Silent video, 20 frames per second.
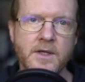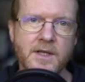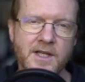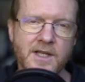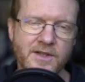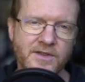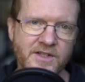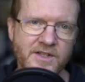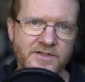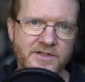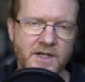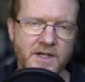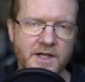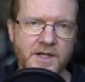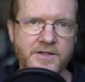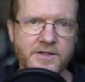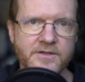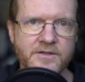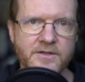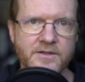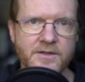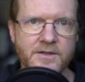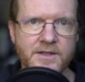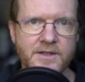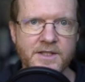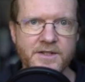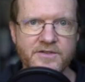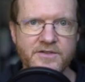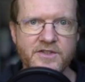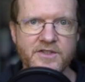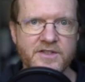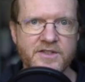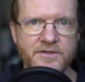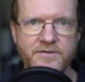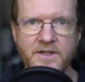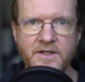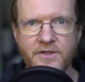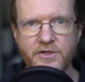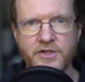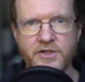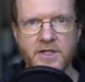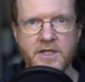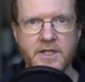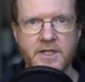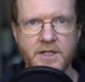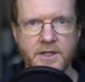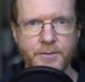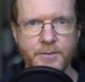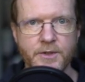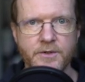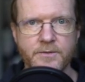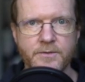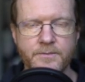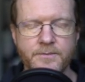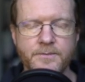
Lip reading: In this case, it's just a function argument.